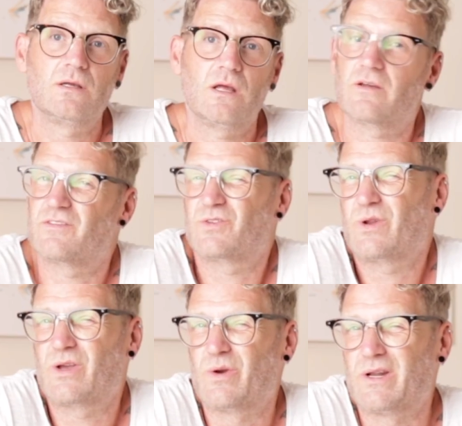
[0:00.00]
Yeah, if it's
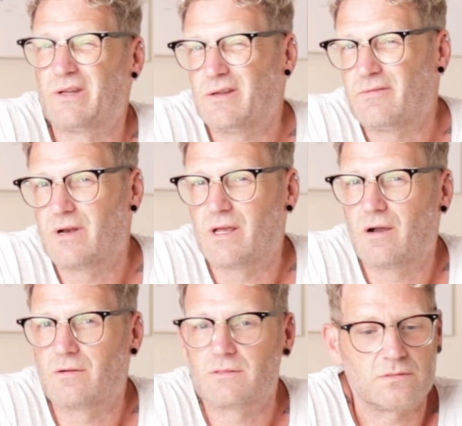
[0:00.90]
20 quid, you really
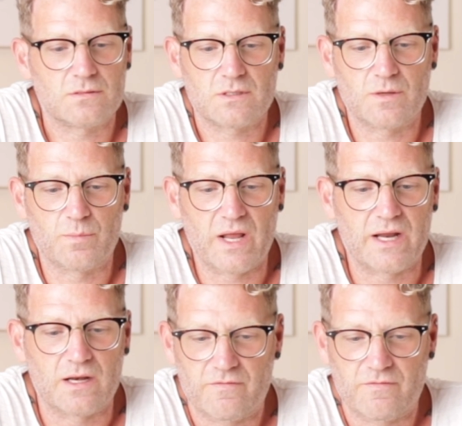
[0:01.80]
can't complain.